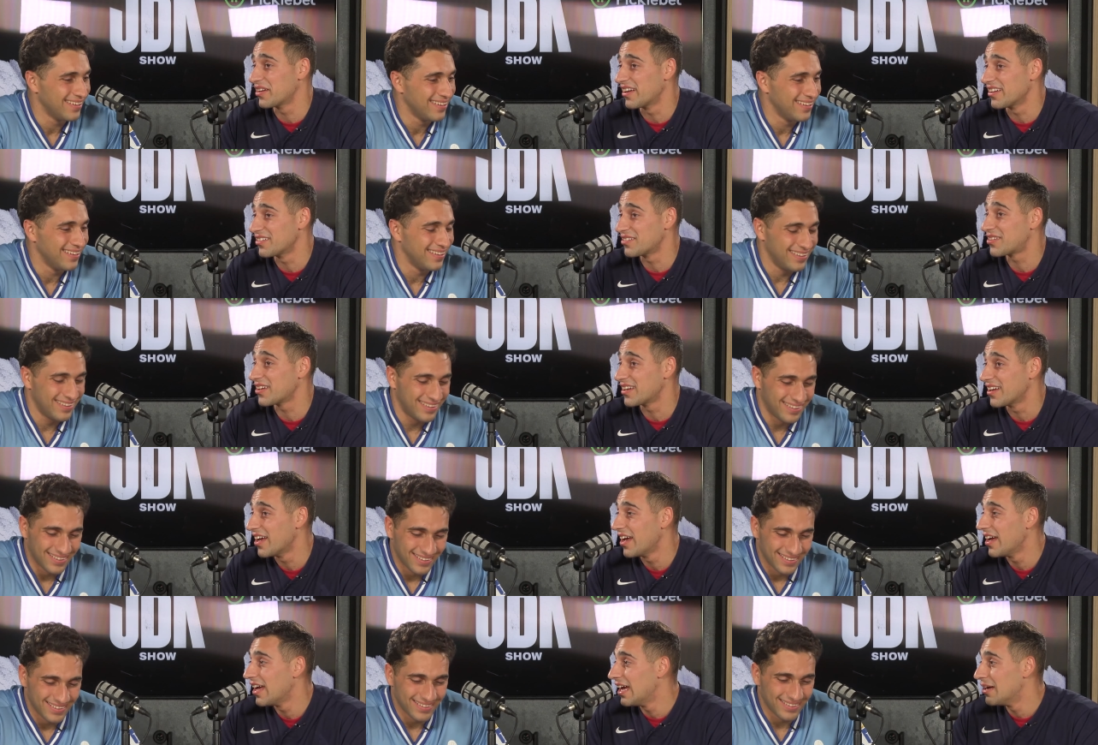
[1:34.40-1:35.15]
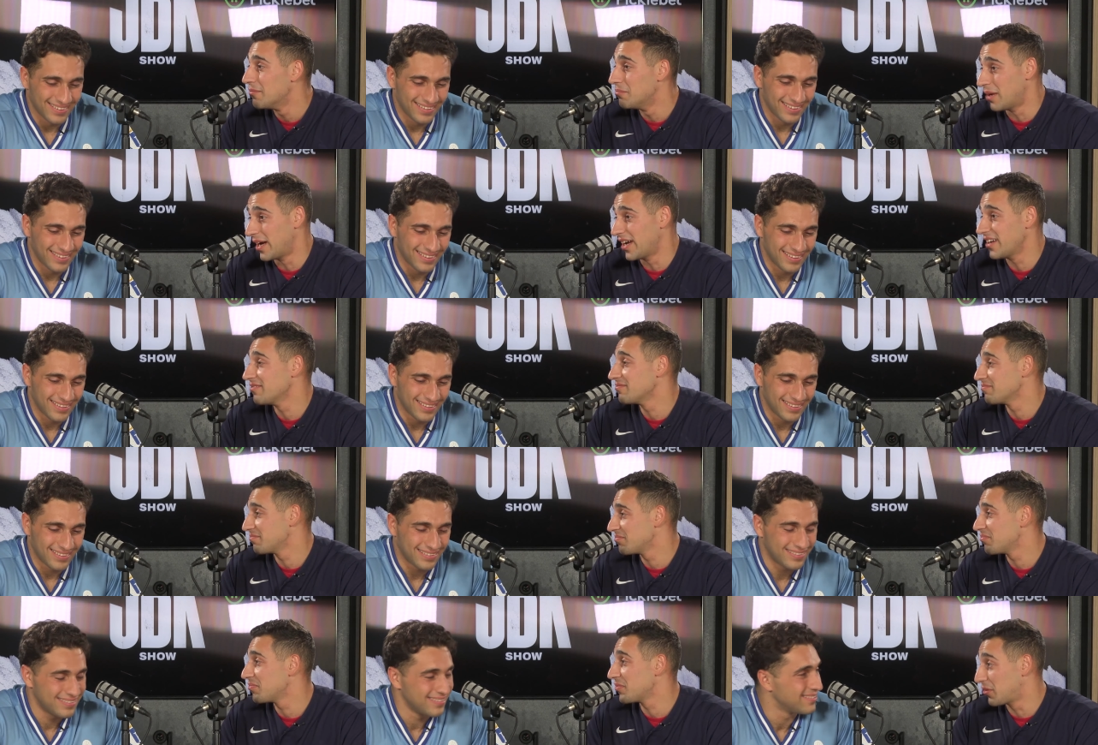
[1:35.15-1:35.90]
Speaker 1: And I just said, mate,
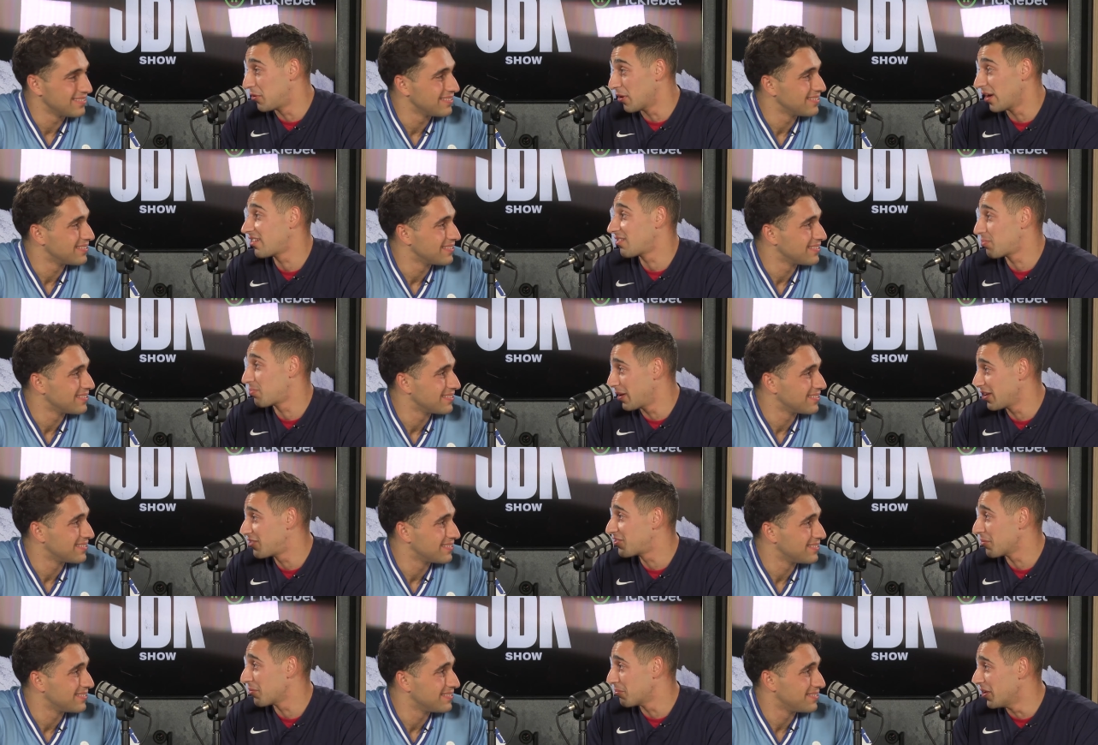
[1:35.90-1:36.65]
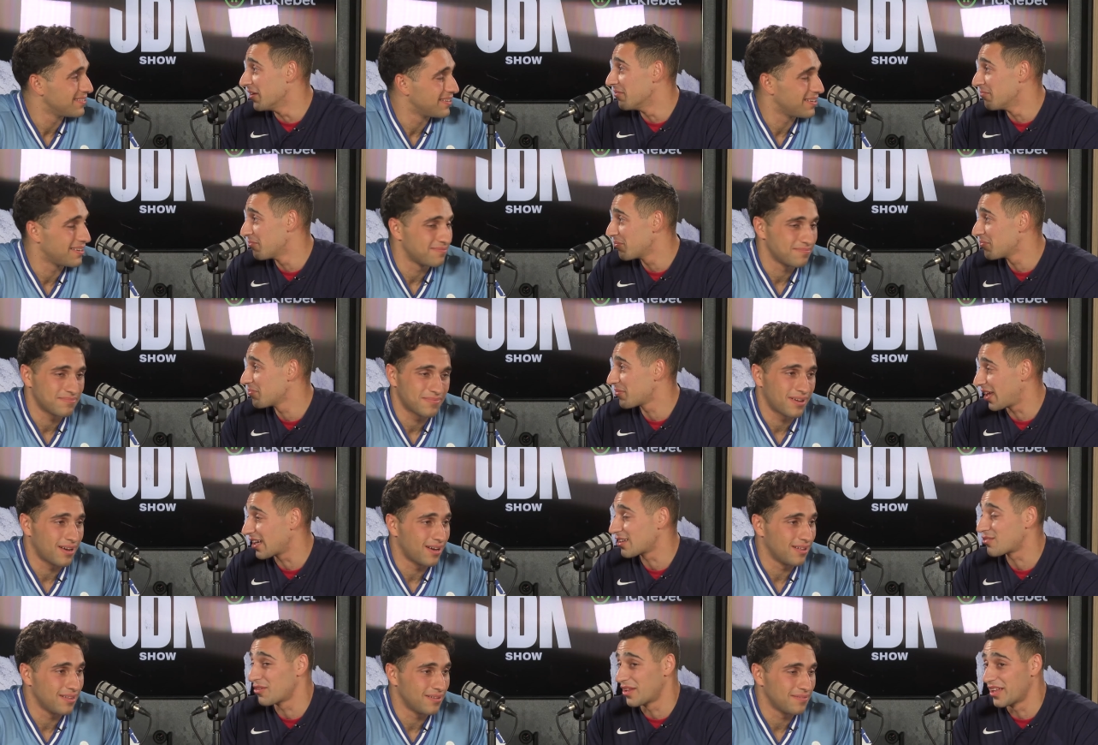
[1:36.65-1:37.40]
great speech up there. Yeah,
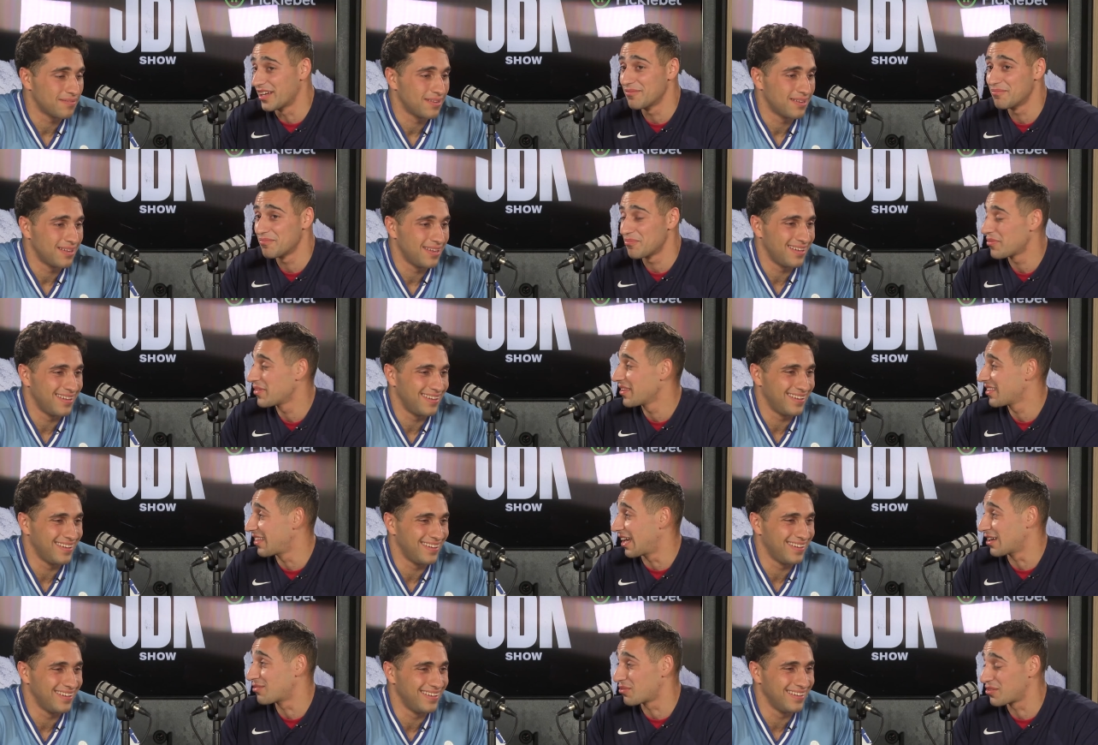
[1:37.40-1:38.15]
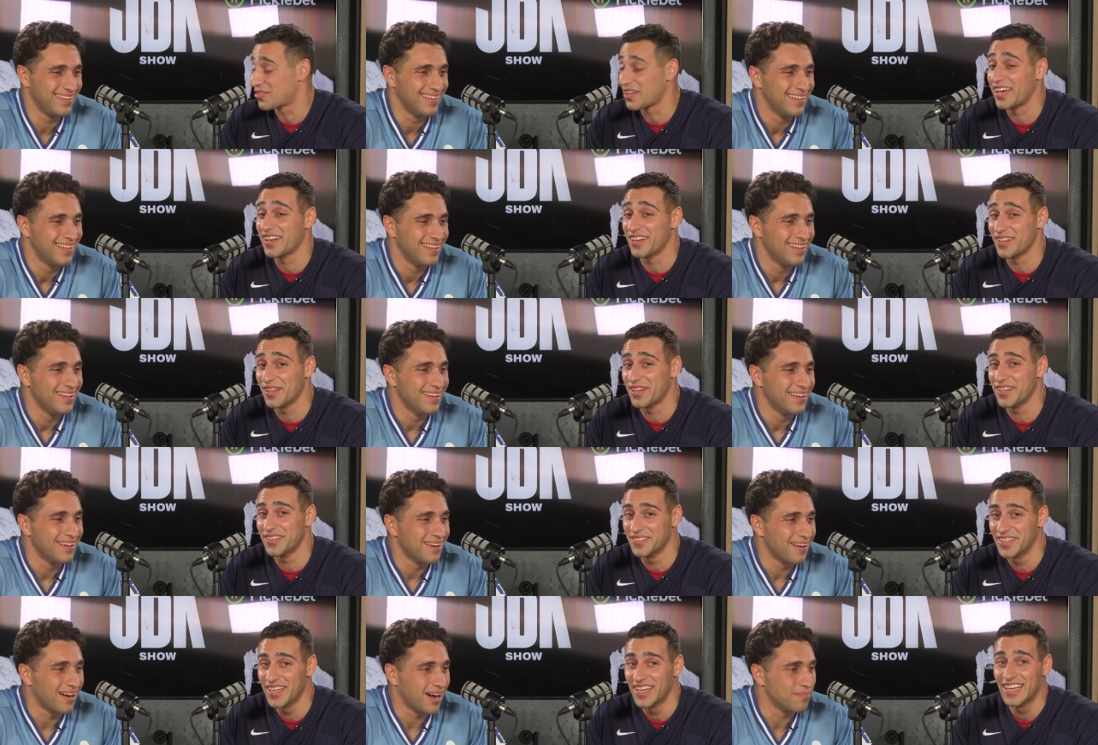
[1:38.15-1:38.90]
Thanks I for that. Thanks for saying
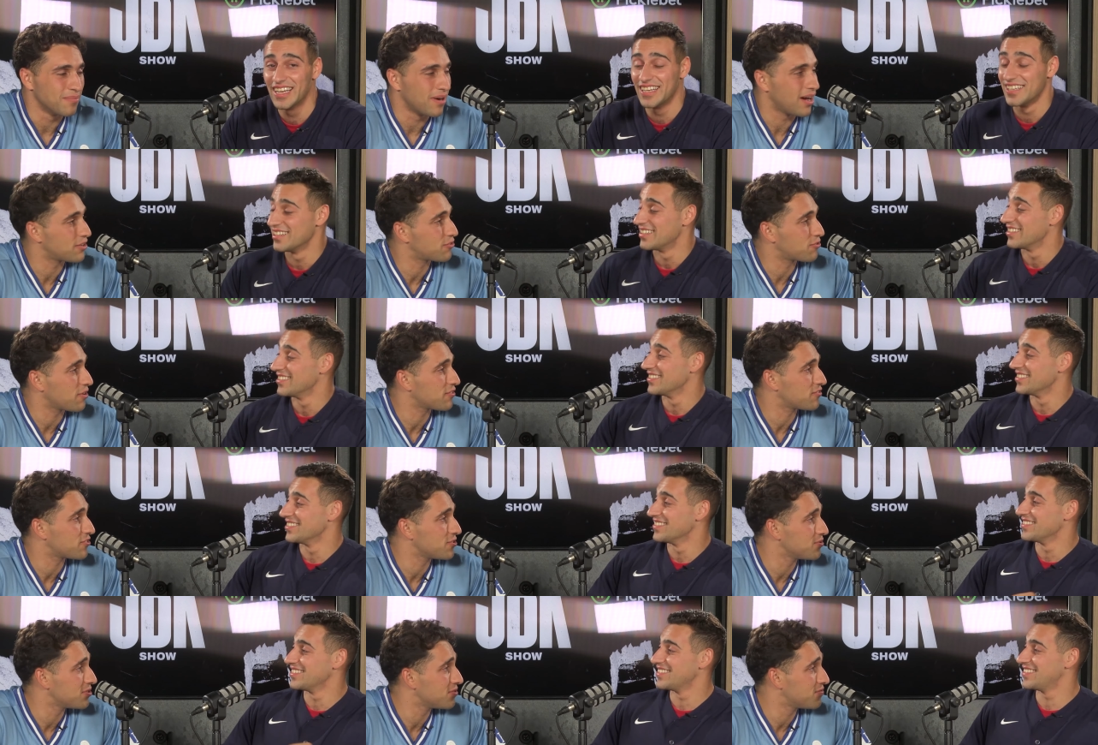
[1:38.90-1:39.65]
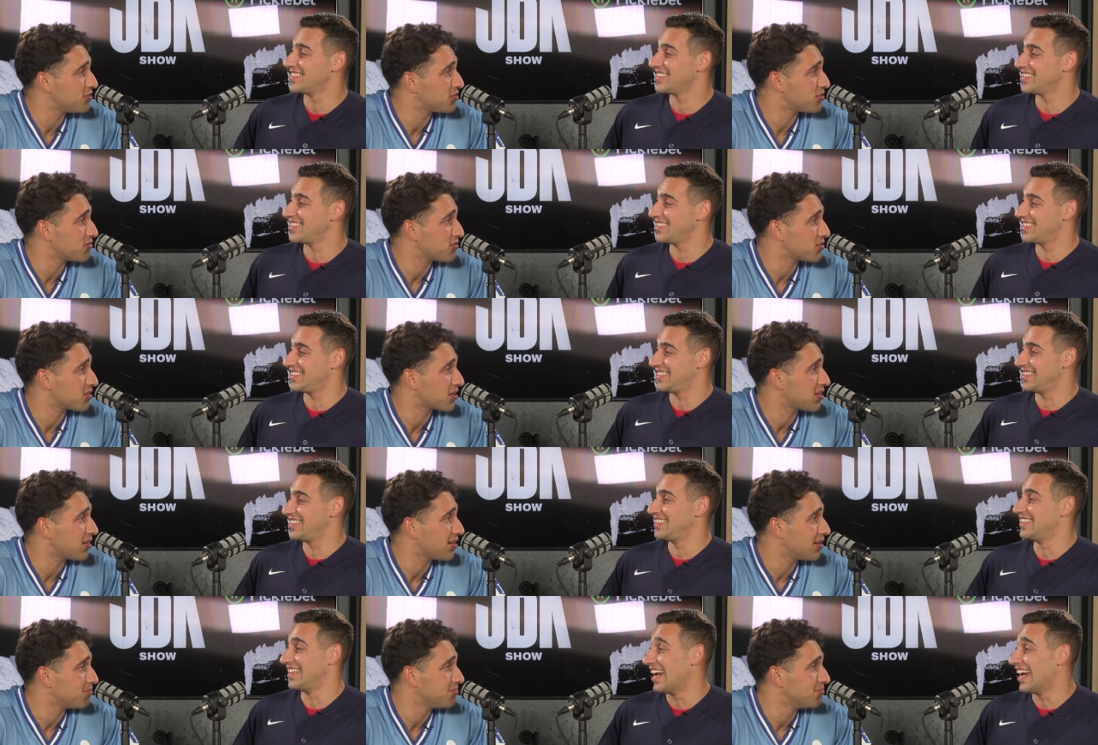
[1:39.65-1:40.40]
hello.
Speaker 2: Um, I trust you with the vision for the
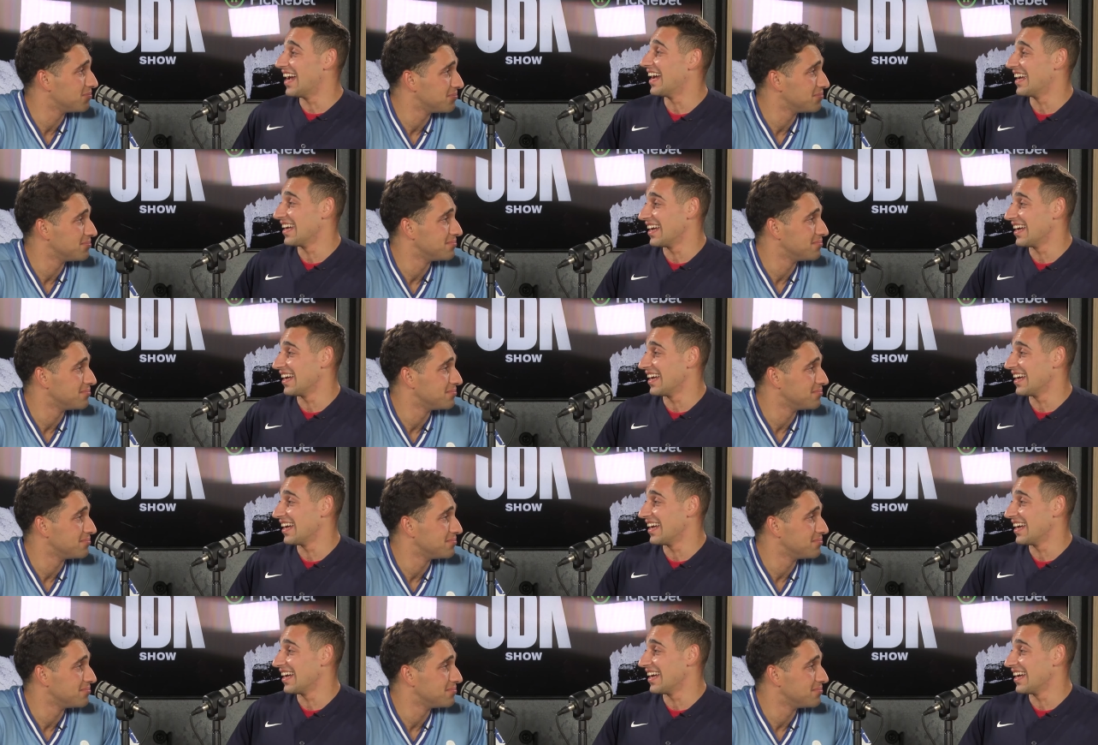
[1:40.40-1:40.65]
club. Yeah,